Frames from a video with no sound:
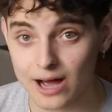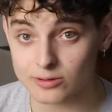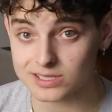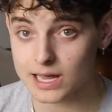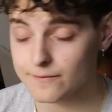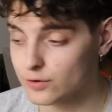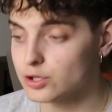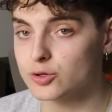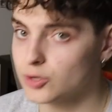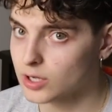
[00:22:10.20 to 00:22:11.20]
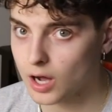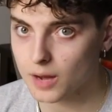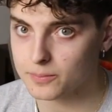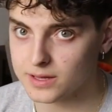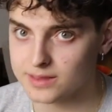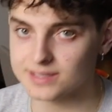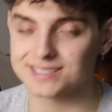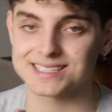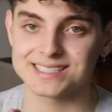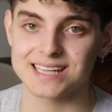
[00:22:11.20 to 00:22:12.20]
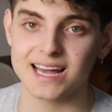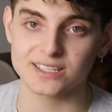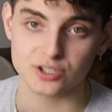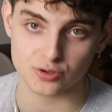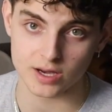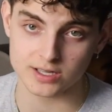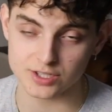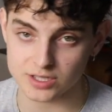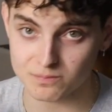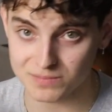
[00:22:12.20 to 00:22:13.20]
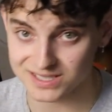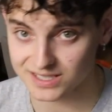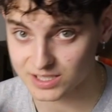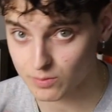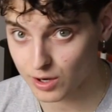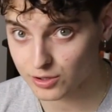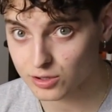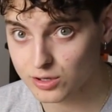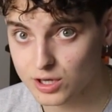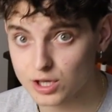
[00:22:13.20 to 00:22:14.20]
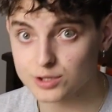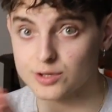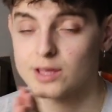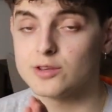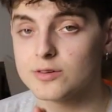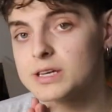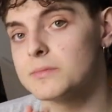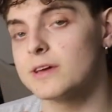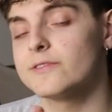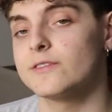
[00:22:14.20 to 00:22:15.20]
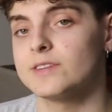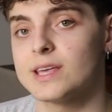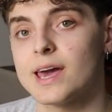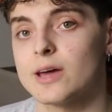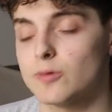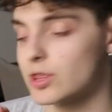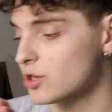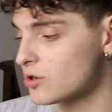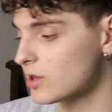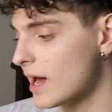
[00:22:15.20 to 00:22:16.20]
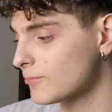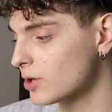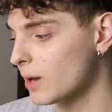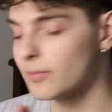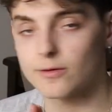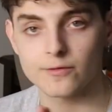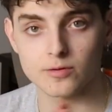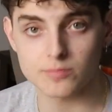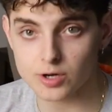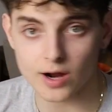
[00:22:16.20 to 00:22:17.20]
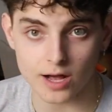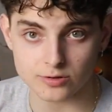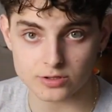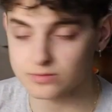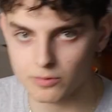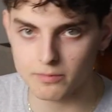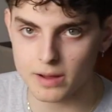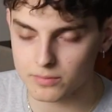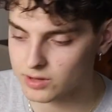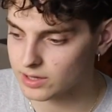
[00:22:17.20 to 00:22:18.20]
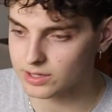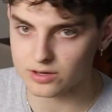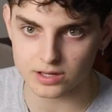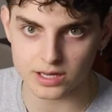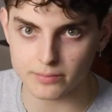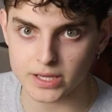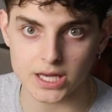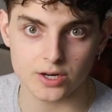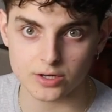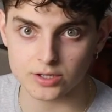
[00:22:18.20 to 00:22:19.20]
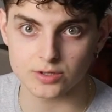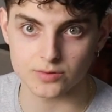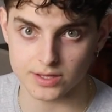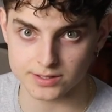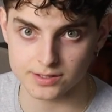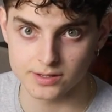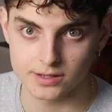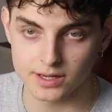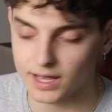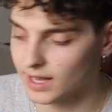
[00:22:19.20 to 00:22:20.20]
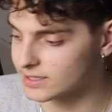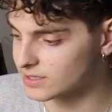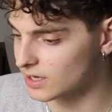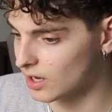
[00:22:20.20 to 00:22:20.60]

it's time for you to copy this exact strategy and business model so that you can make 50K with your laptop from your house. Remember that literally a beginner could do this. It's